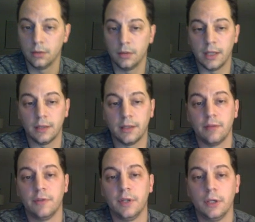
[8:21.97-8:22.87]
that
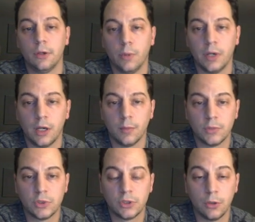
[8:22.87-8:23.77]
that video went up.
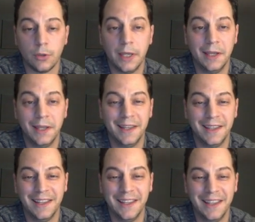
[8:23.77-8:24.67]
So
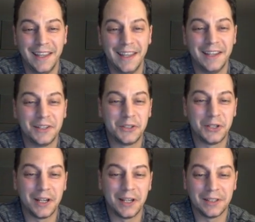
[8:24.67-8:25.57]

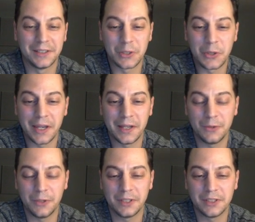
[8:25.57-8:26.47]
$800, okay,
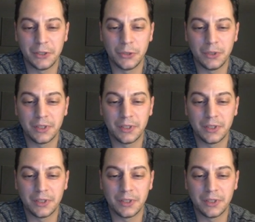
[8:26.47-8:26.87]
we'll continue.